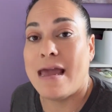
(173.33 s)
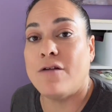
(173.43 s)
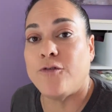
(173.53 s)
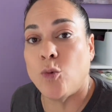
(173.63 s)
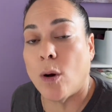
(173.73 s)

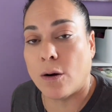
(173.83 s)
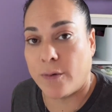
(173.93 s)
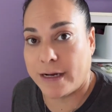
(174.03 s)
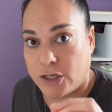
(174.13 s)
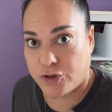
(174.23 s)
If you are
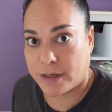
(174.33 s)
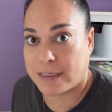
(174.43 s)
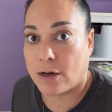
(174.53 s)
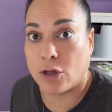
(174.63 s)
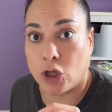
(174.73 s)
already stressed
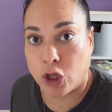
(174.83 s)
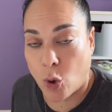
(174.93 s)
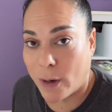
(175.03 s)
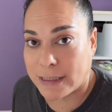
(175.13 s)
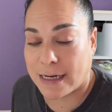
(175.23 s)
out,
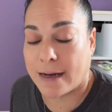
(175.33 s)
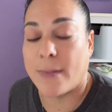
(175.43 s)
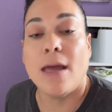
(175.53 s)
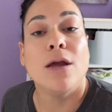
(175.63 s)
low on time,